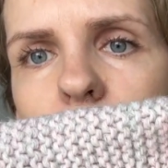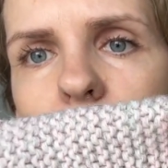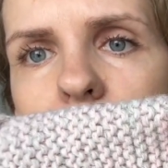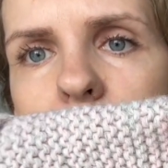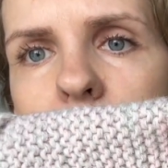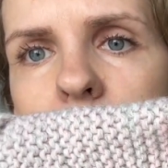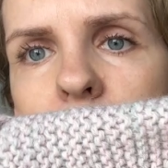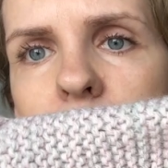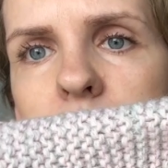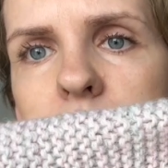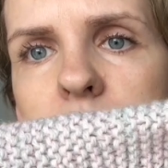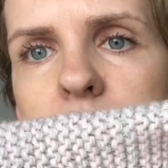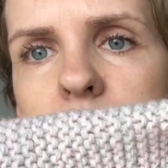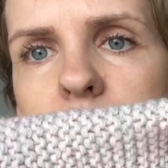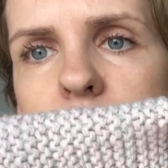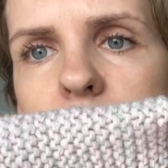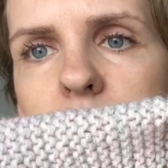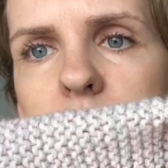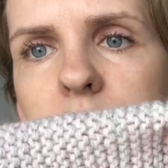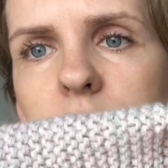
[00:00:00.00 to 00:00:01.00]
and
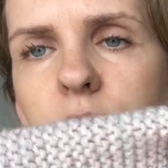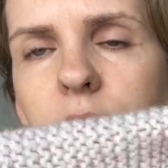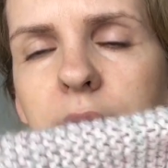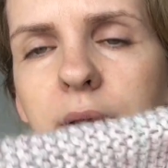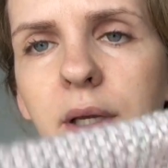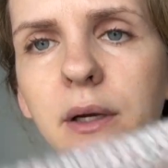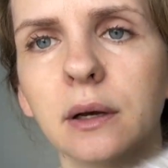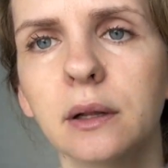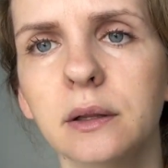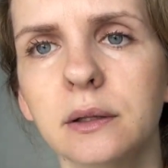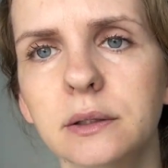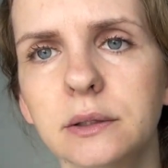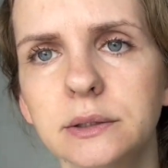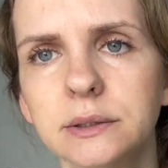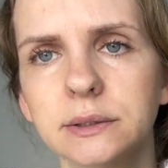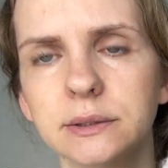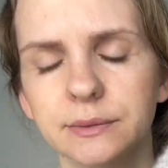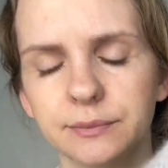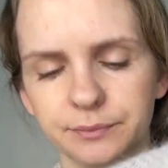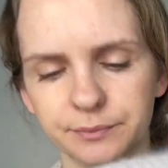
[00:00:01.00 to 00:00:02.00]
gray
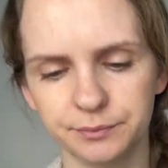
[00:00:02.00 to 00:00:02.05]
colors.